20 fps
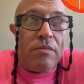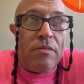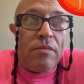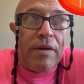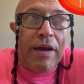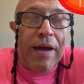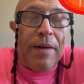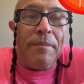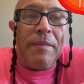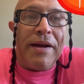
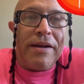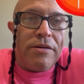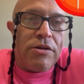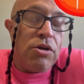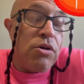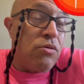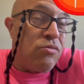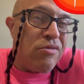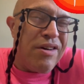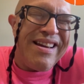yeah my
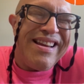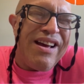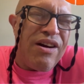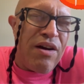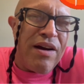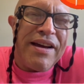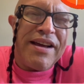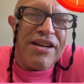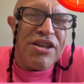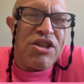two really
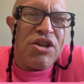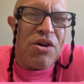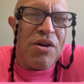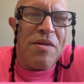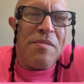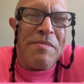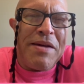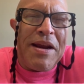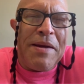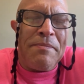I'm going to show you
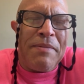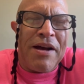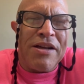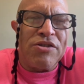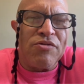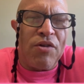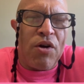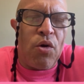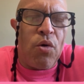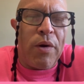the mini ponds
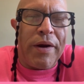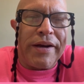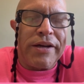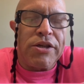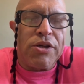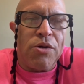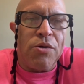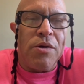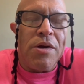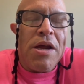real quick
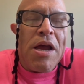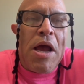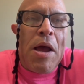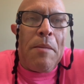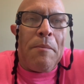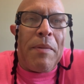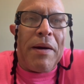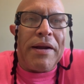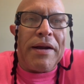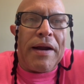too.
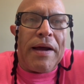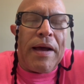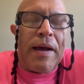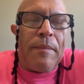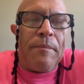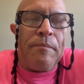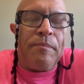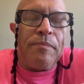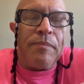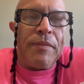But
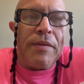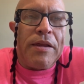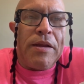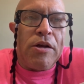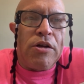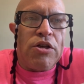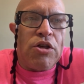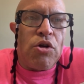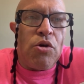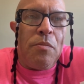um the
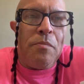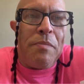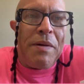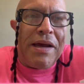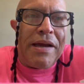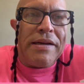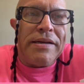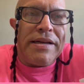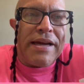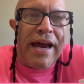two
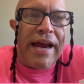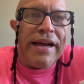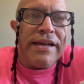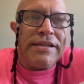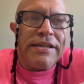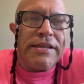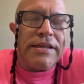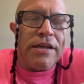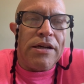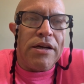big
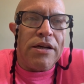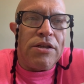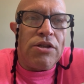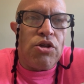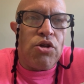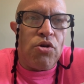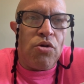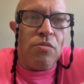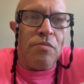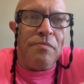tanks, the
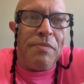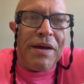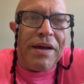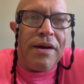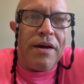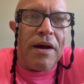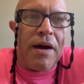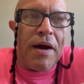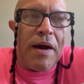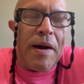two
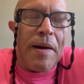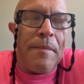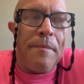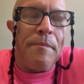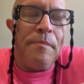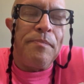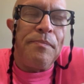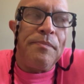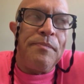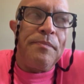big
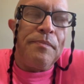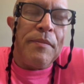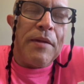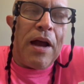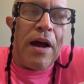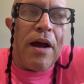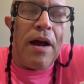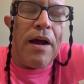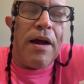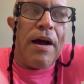um
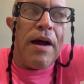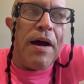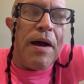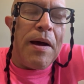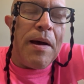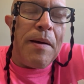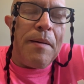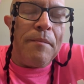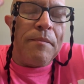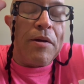
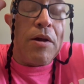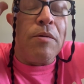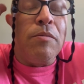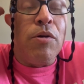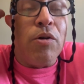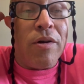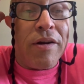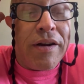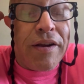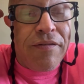um
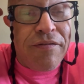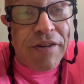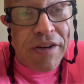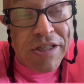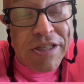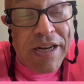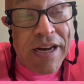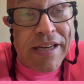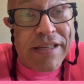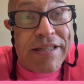community
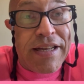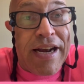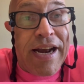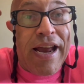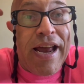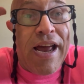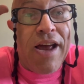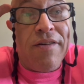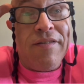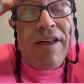fish tanks that I
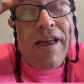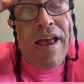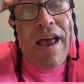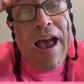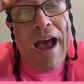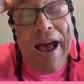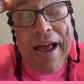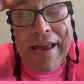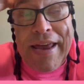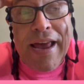have,
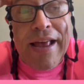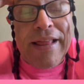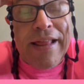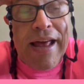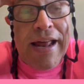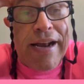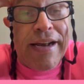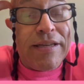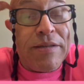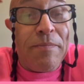I can't
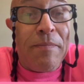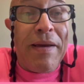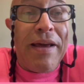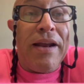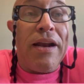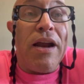lie, it's made